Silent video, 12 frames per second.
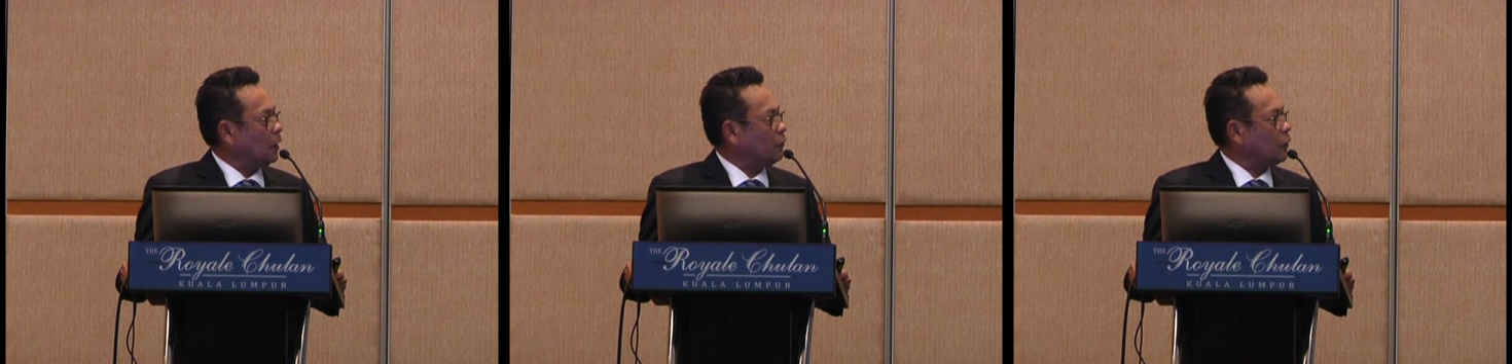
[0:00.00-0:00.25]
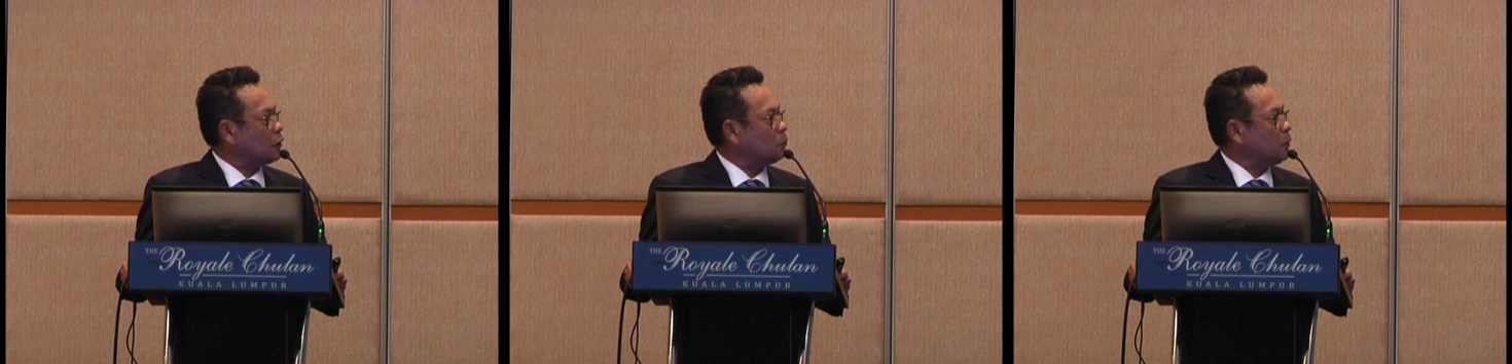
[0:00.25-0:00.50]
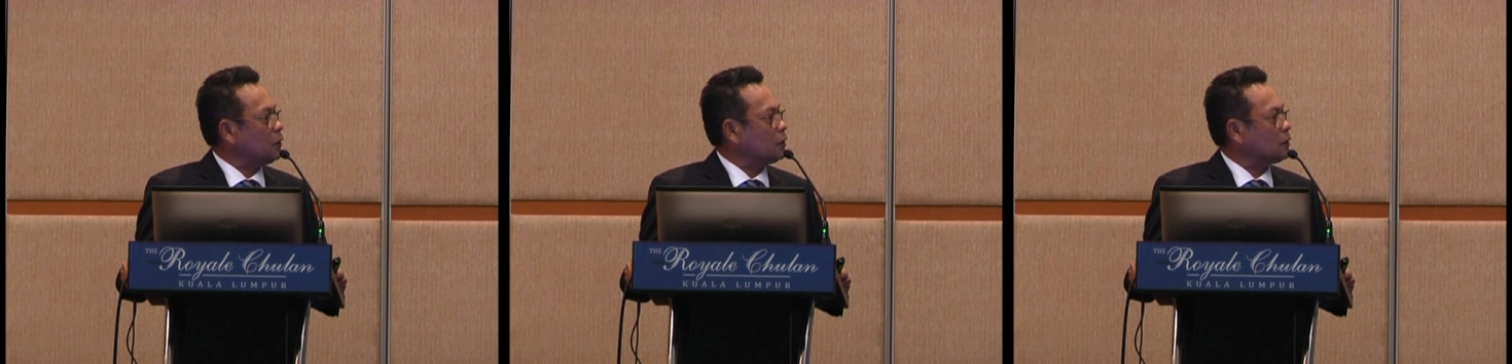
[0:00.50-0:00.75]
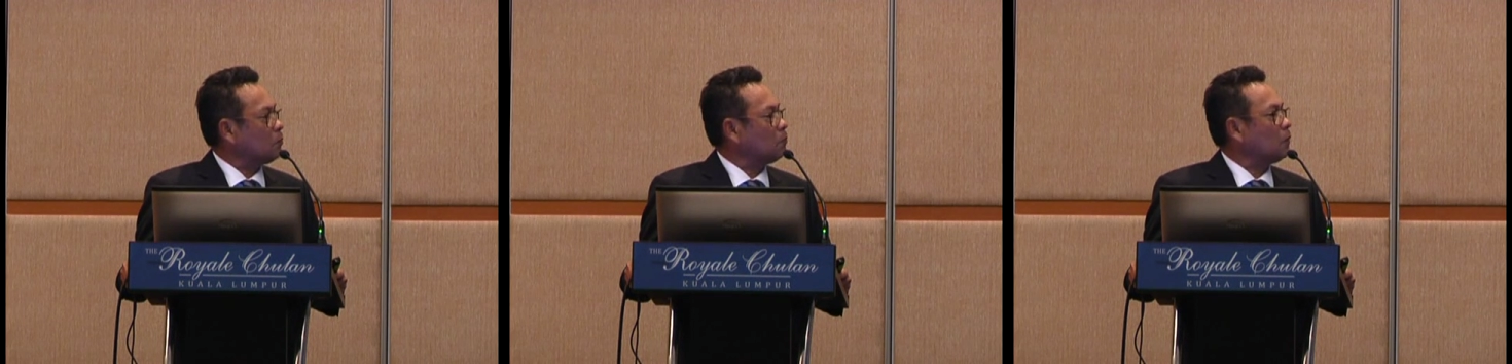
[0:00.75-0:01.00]
have
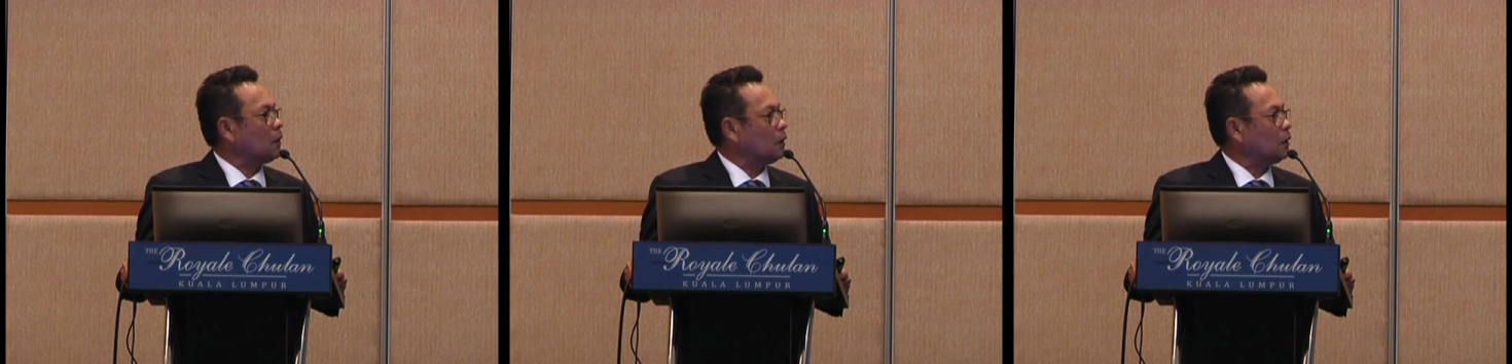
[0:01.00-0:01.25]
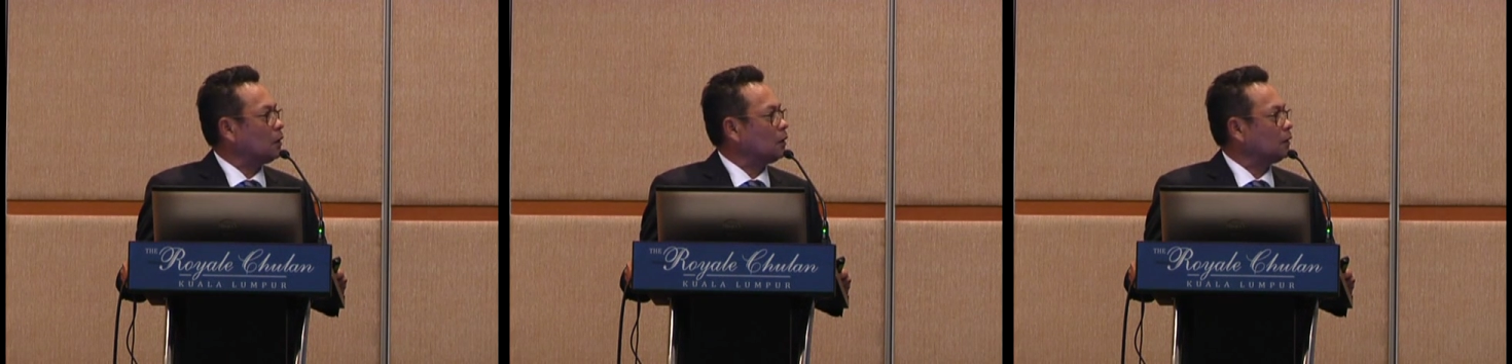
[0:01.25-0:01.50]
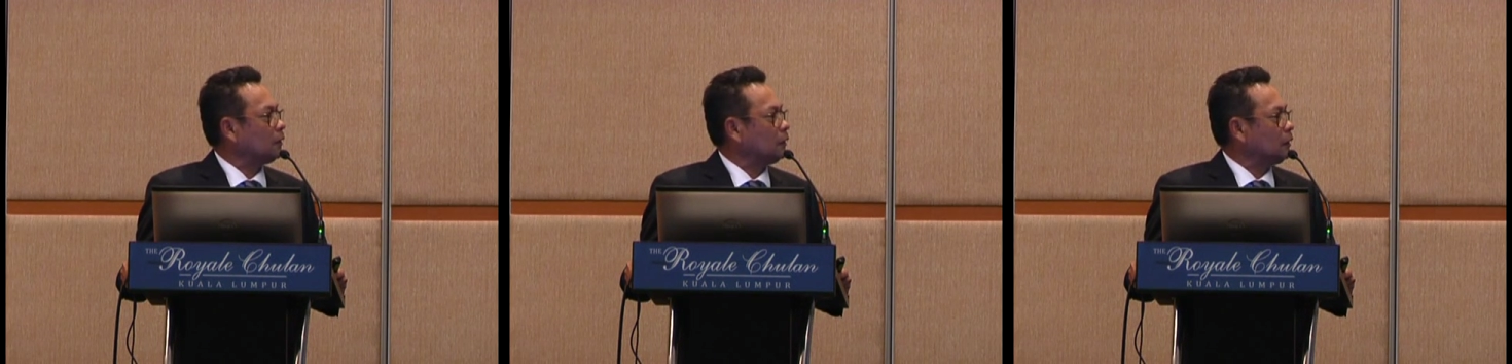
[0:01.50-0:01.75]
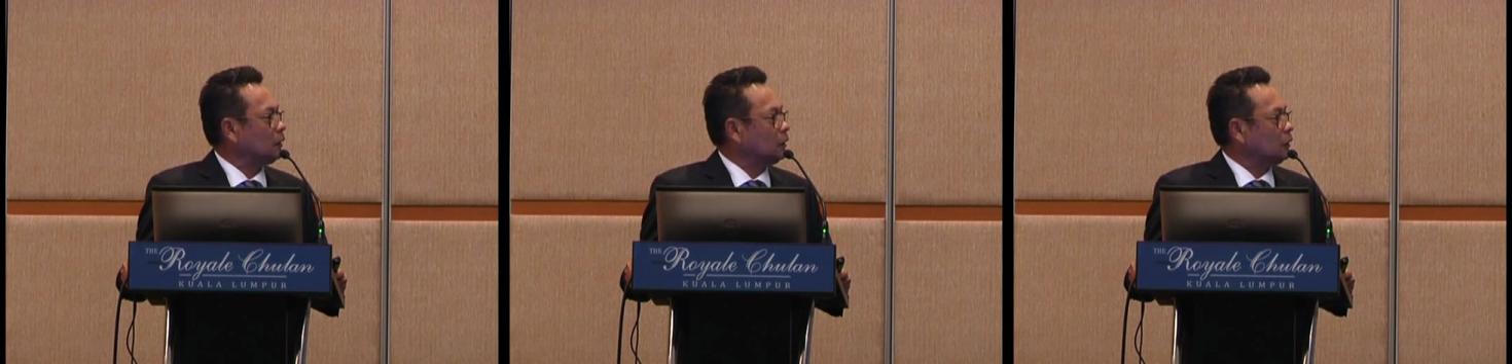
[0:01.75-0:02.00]
experienced some
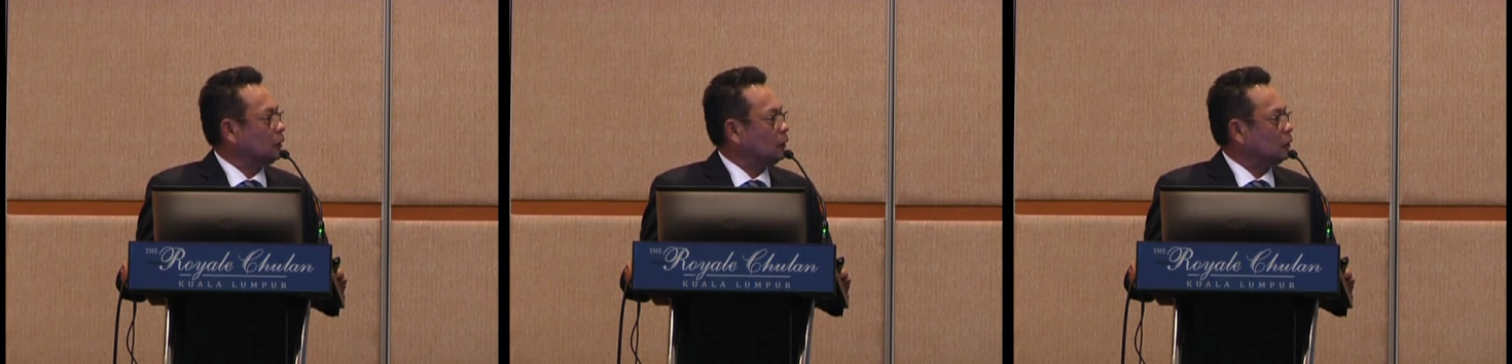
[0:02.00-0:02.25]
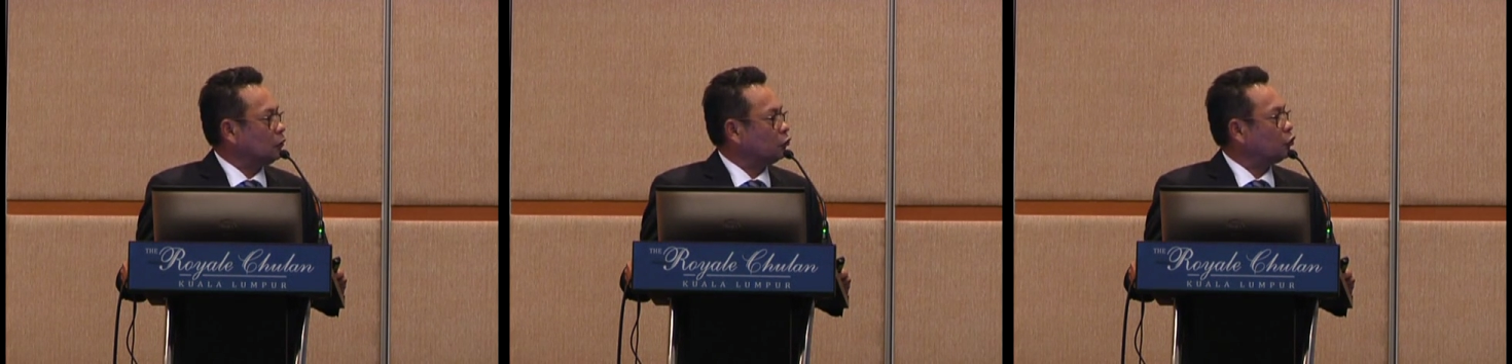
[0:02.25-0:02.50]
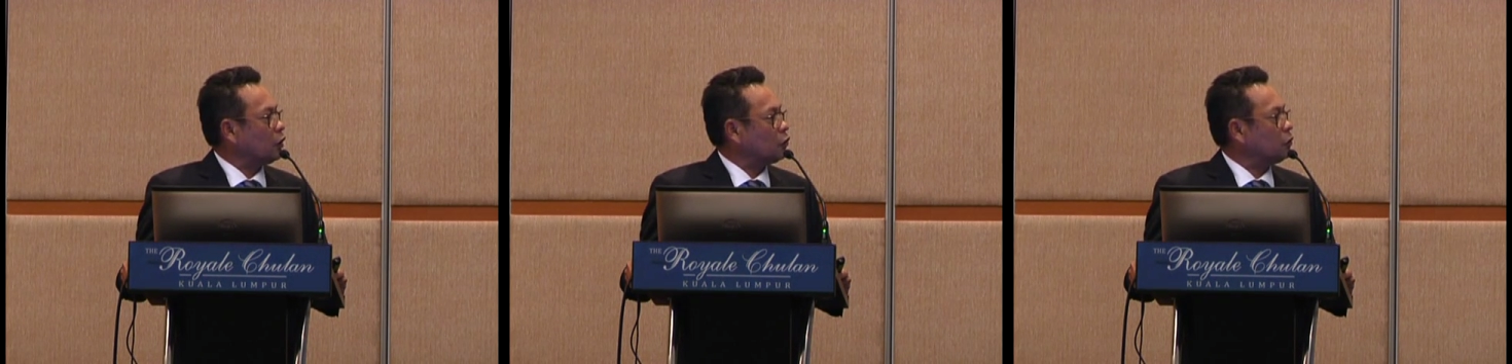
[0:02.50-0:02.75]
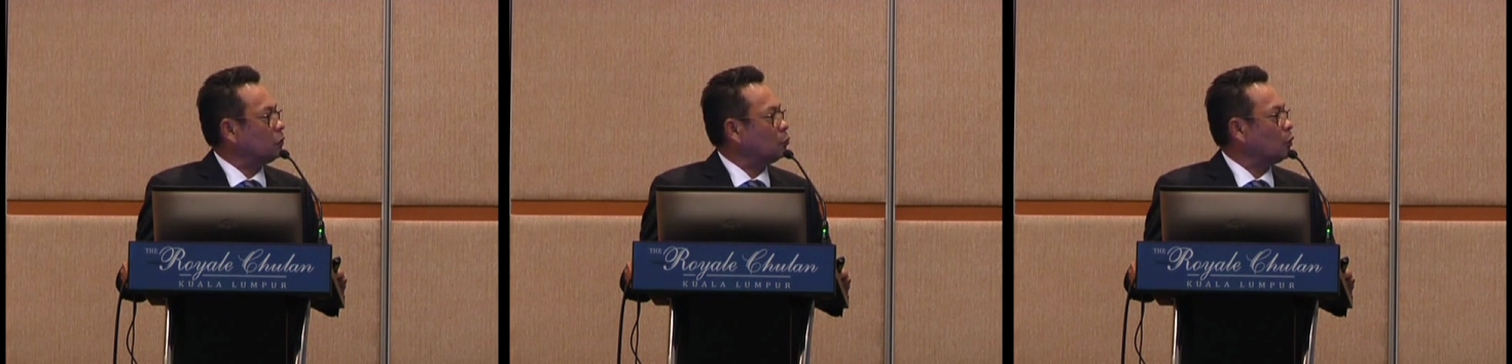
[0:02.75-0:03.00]

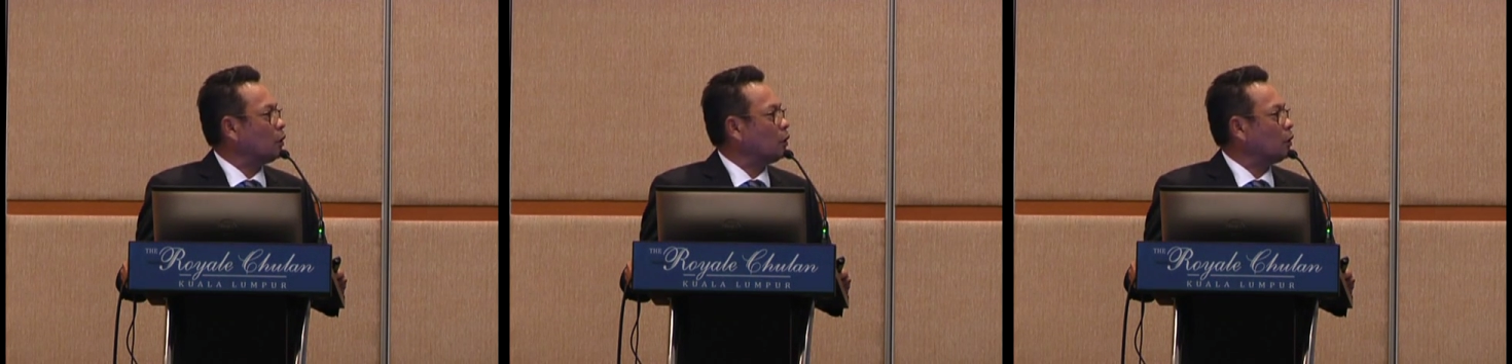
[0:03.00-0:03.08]
construction